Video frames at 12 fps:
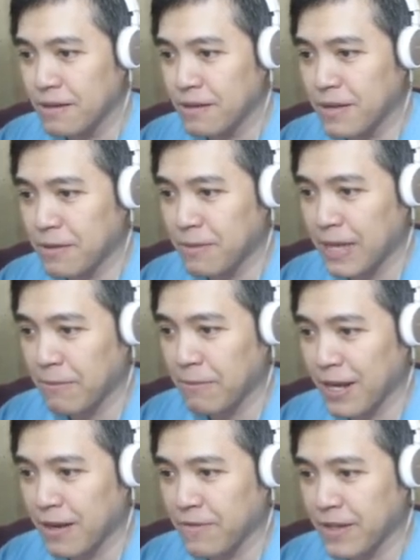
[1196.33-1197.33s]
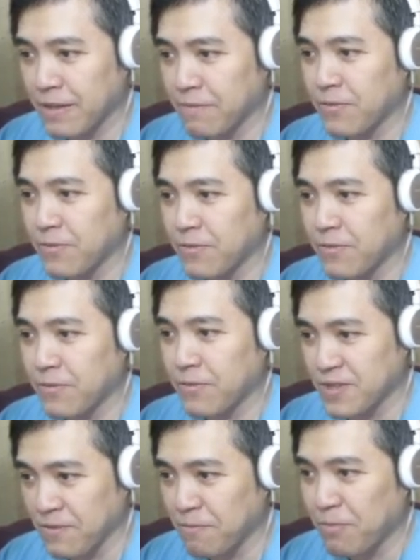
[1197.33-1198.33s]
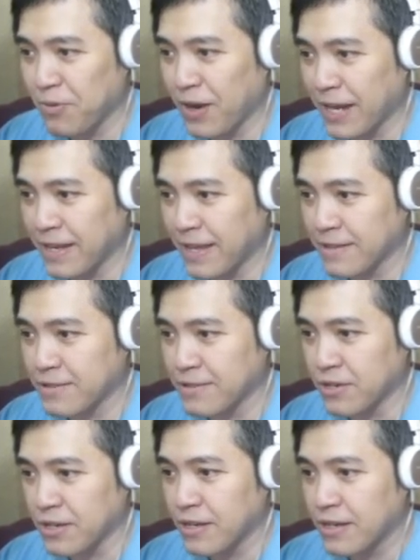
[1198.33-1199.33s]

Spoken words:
but it became another victim of the corrosive brine. Yes, good.